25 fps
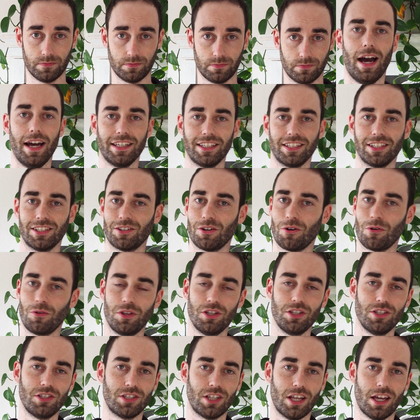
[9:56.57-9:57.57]
I can
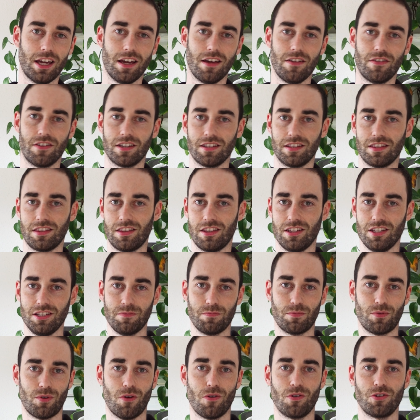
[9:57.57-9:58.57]
only say that
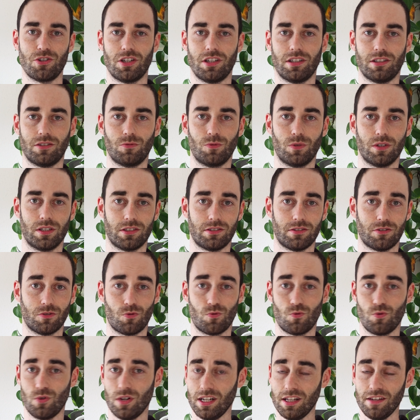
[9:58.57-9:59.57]
this project was
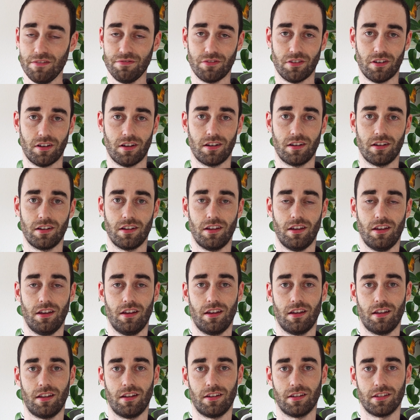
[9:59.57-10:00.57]
really fun
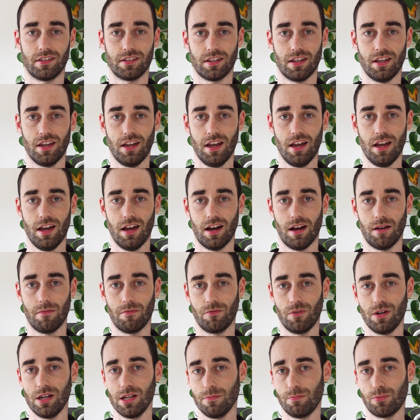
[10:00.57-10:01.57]
and
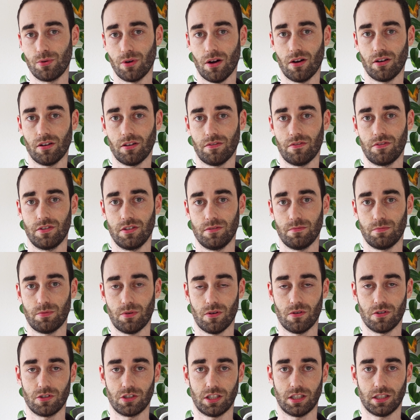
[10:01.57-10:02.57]
I'm really proud of this
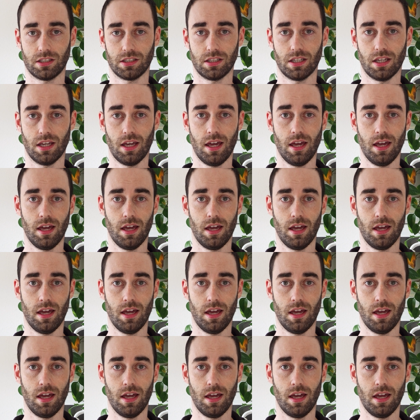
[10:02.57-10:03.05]
project.